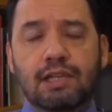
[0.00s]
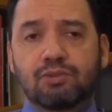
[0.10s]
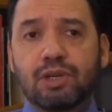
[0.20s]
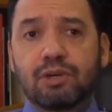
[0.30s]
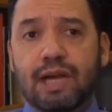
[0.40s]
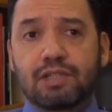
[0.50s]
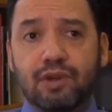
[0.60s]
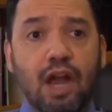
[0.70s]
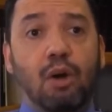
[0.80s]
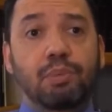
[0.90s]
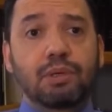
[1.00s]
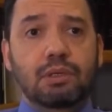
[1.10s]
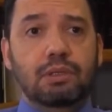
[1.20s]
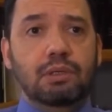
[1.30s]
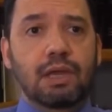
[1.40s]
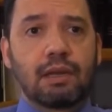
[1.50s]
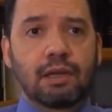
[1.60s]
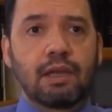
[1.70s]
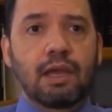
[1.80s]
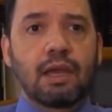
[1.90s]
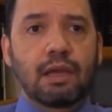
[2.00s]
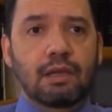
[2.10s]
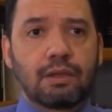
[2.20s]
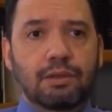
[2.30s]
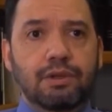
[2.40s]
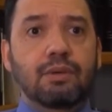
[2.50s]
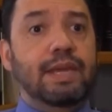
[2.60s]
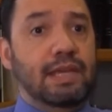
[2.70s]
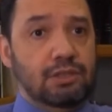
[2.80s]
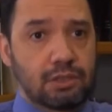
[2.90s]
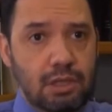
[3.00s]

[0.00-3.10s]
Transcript: Uh, so we asked for help. Three oh eight. Three oh eight. Yes.